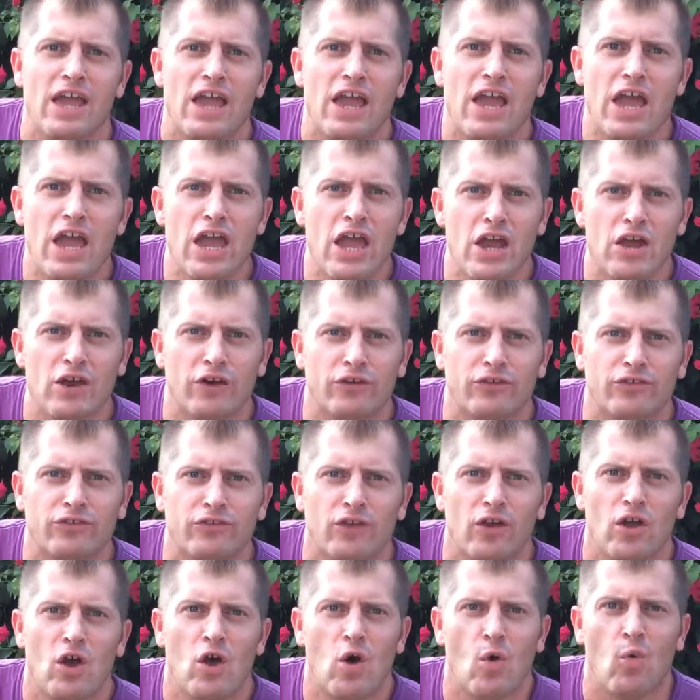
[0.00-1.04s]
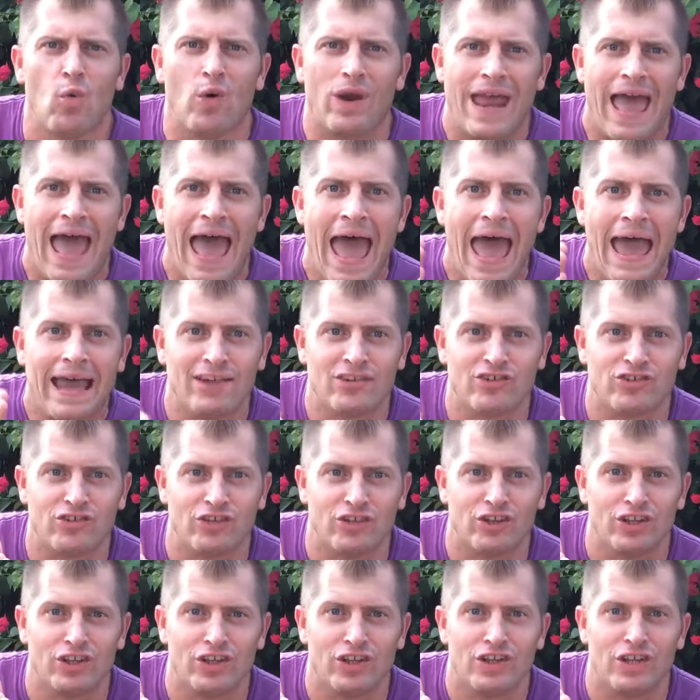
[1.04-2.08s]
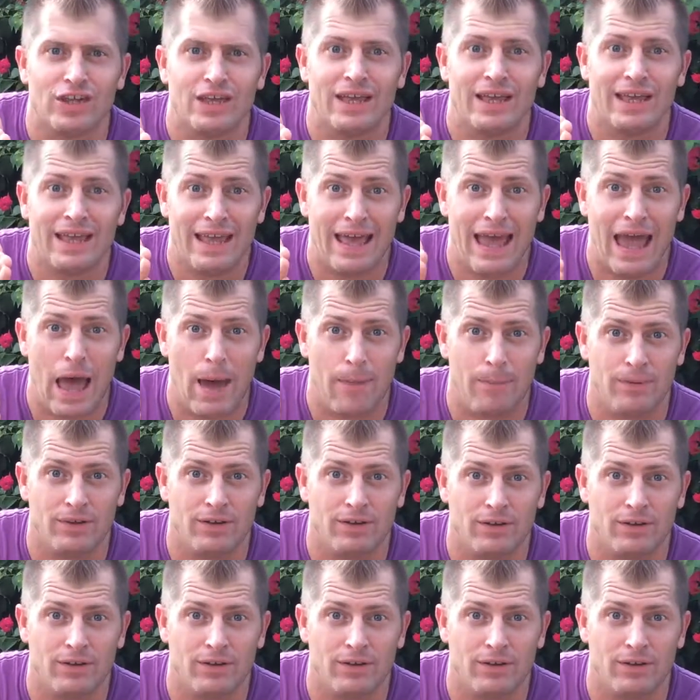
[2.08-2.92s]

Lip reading: Here's what actually happened.